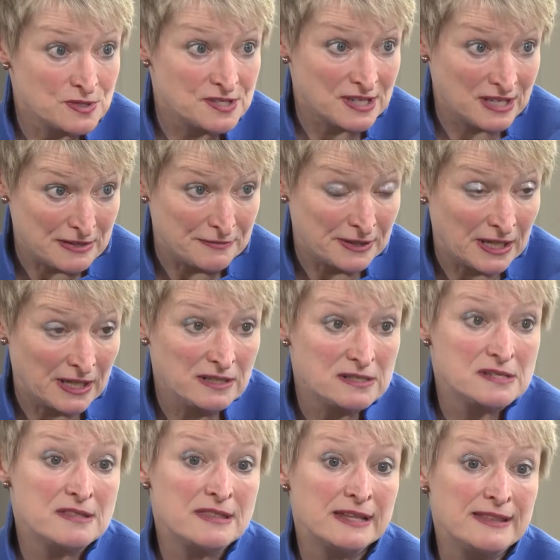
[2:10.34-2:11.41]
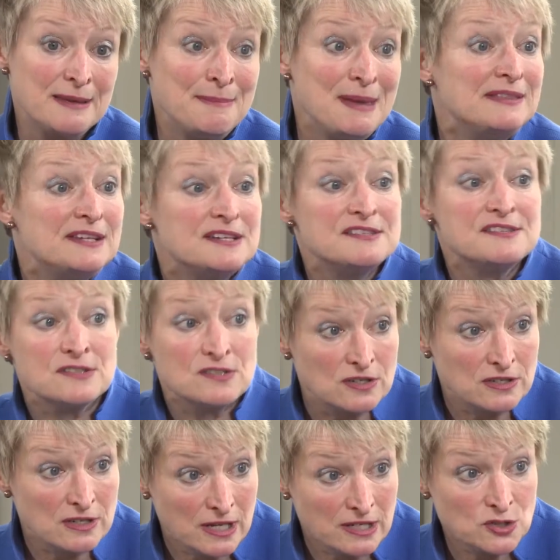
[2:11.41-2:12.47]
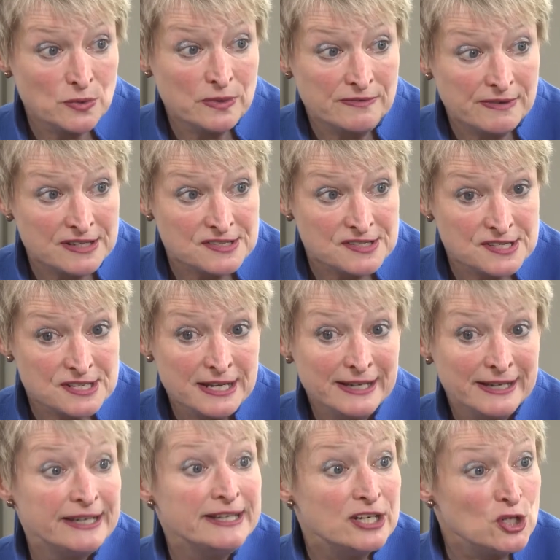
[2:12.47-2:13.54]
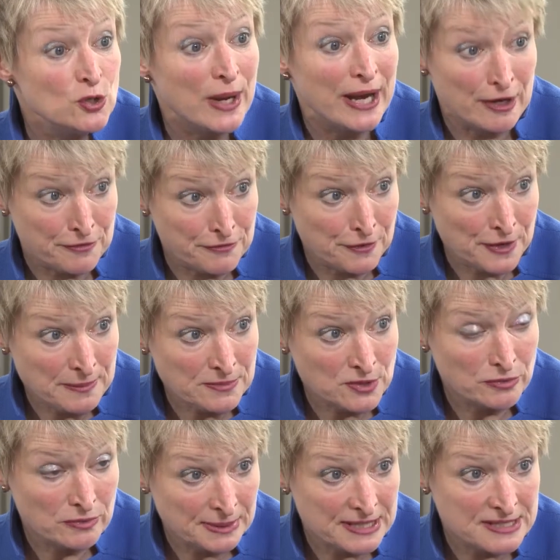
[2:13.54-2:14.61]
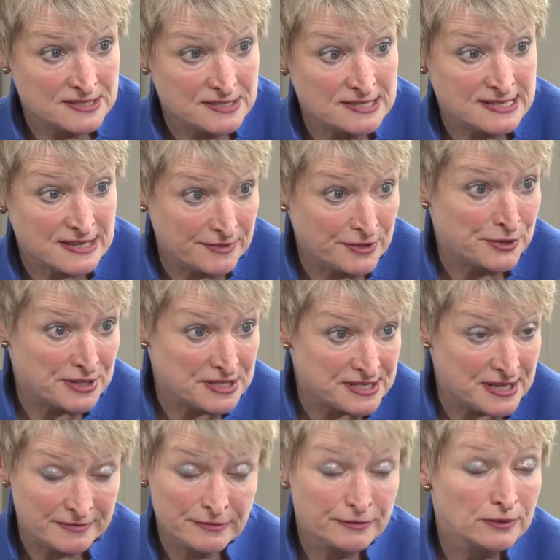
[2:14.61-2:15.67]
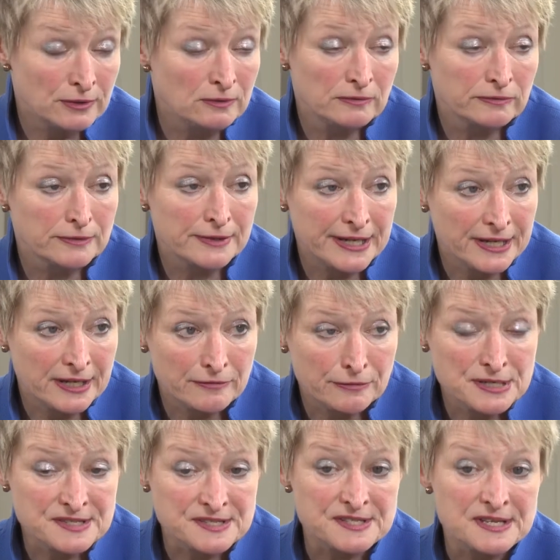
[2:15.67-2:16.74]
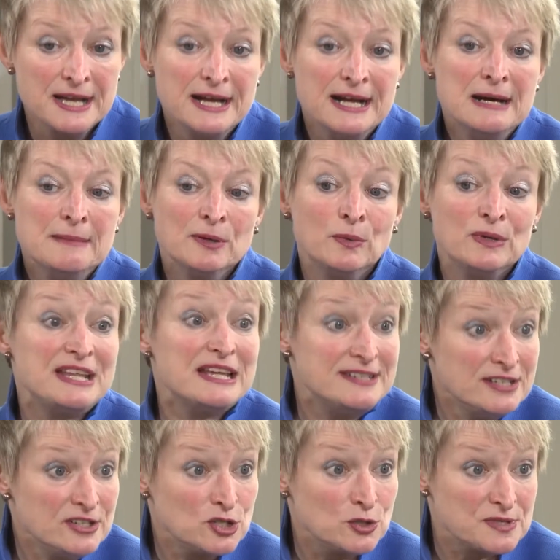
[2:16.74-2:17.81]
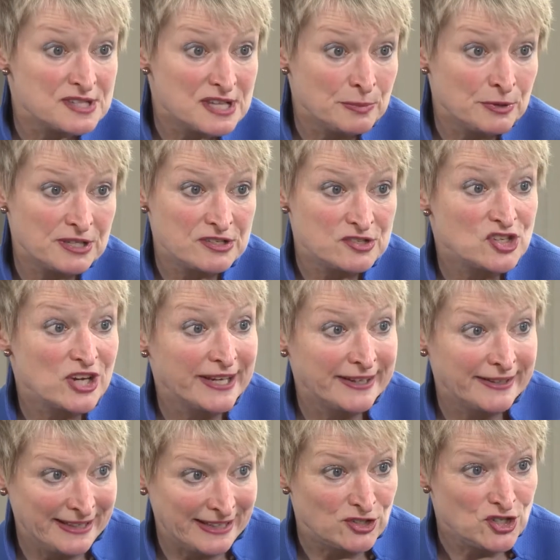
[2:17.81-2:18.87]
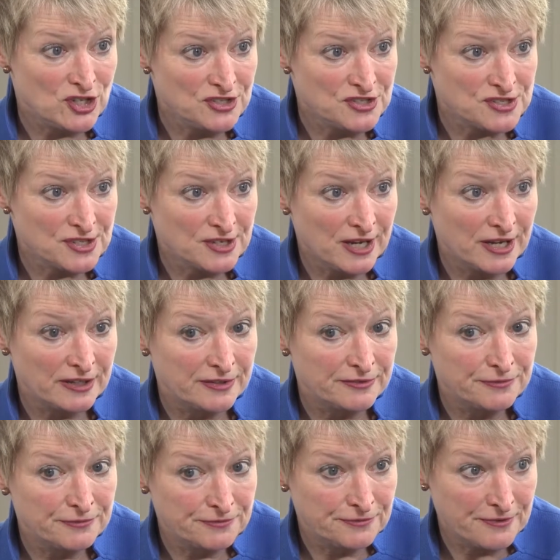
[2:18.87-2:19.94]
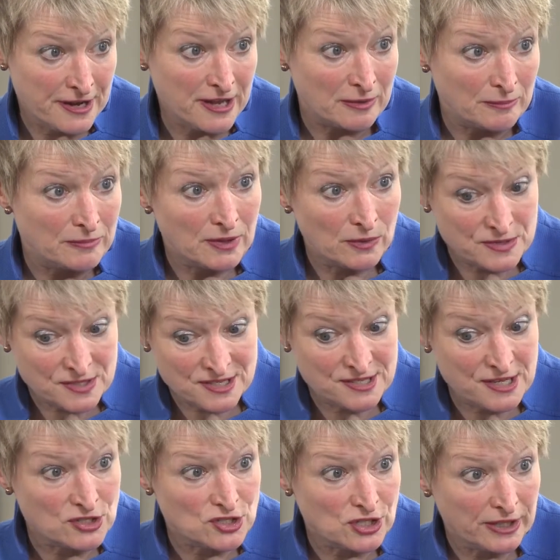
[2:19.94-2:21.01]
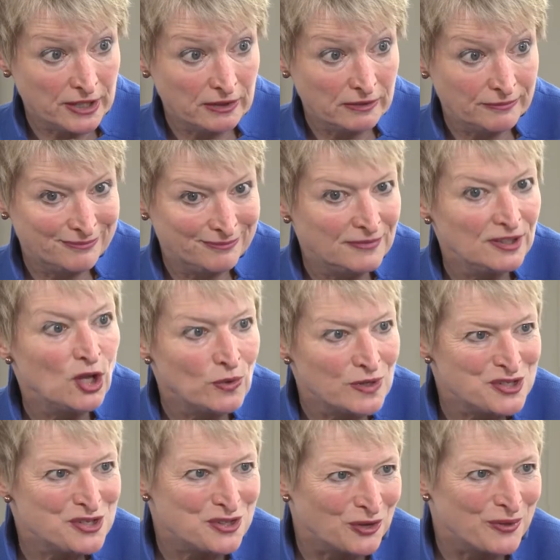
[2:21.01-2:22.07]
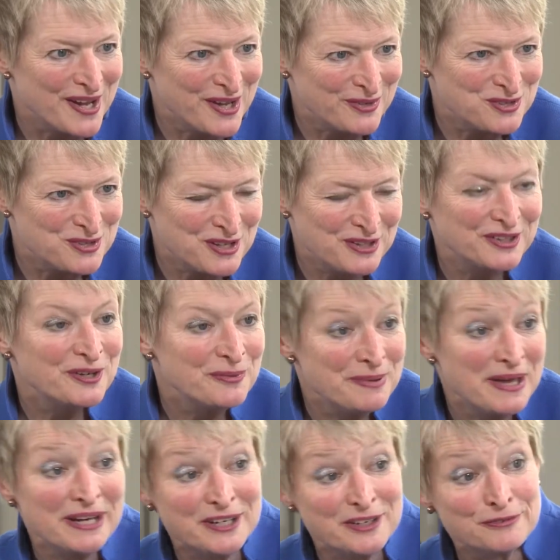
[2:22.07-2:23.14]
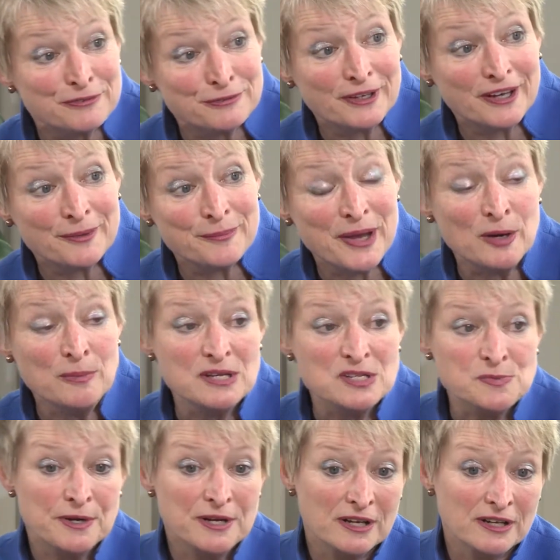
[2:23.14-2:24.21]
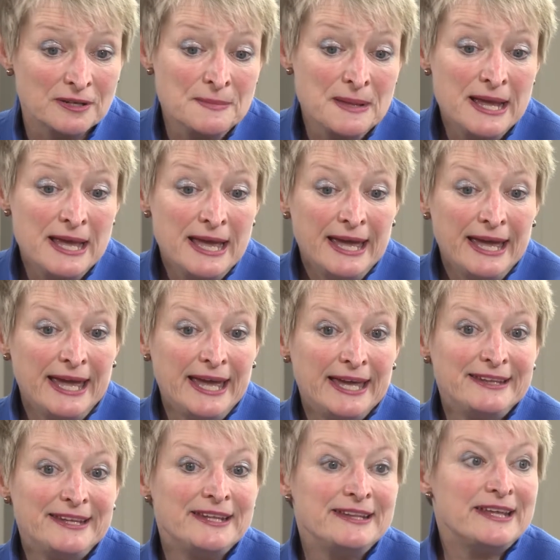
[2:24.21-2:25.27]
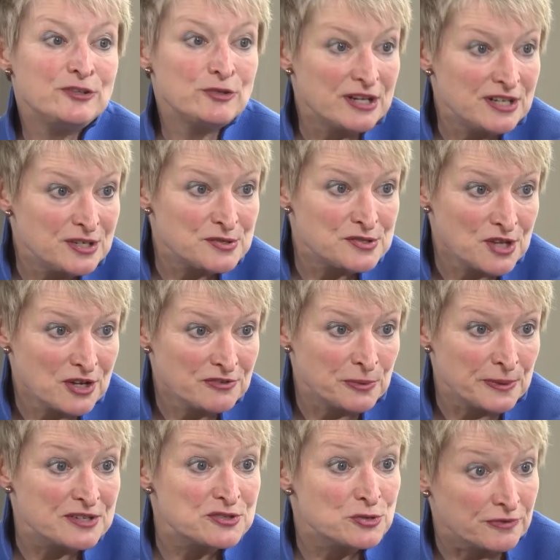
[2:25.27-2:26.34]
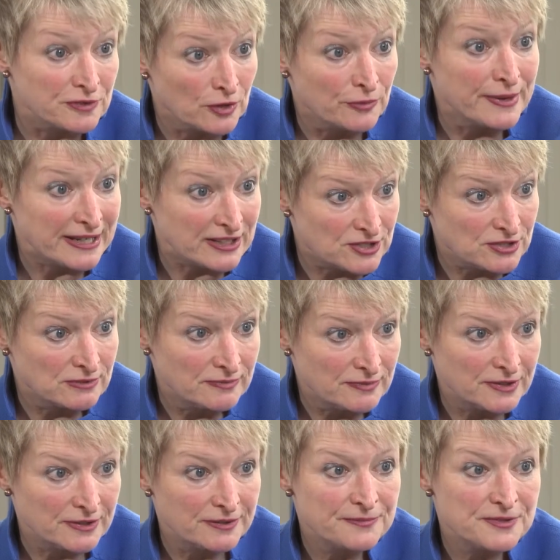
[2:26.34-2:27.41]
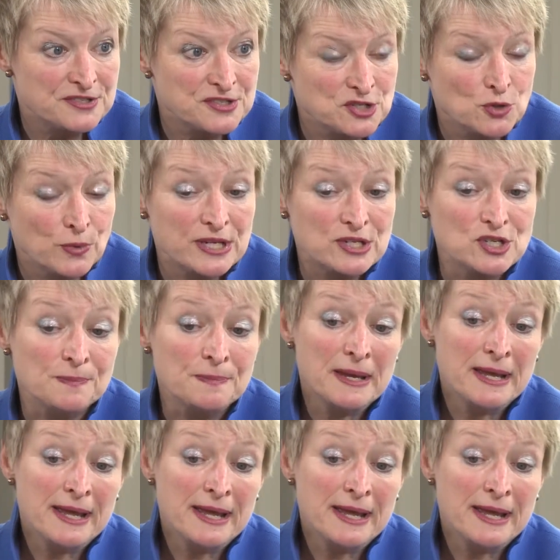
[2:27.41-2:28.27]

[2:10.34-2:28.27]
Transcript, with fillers: significant that they made the decision not to invest in a new airframe to replace the 737 for a whole variety of reasons. But what they did do was they put these giant engines on a frame that was essentially lower to the ground than the competitive Airbus product. And then they tried to use software to sort of correct the situation.